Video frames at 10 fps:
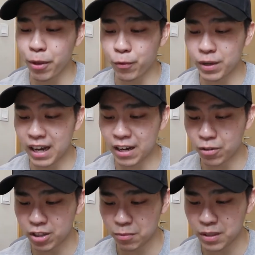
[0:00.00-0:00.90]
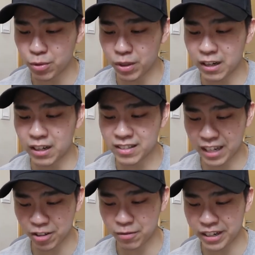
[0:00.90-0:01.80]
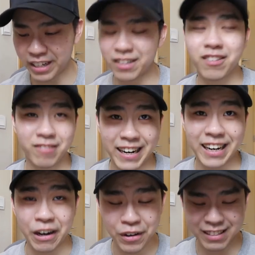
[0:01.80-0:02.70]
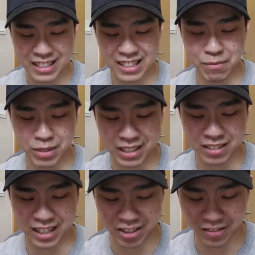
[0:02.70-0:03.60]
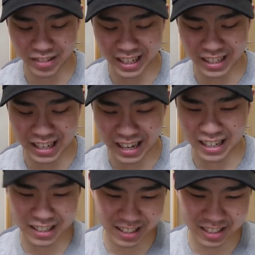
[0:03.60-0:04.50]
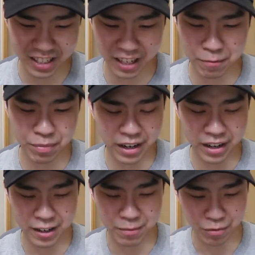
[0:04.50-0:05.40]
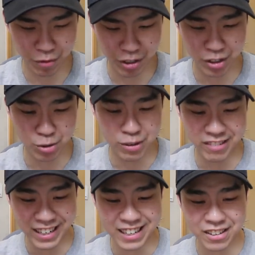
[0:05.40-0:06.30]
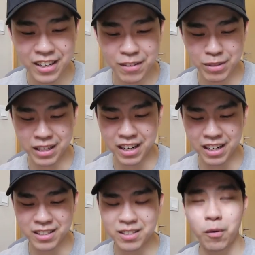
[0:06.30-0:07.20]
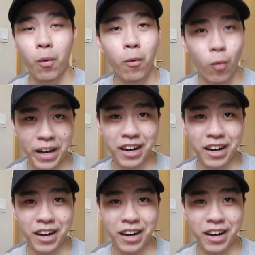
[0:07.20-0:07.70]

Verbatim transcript: we are going to be doing a Zekrom raid right now. Since I missed out Zekrom raid uh, yesterday, uh, we're going to do one right now because why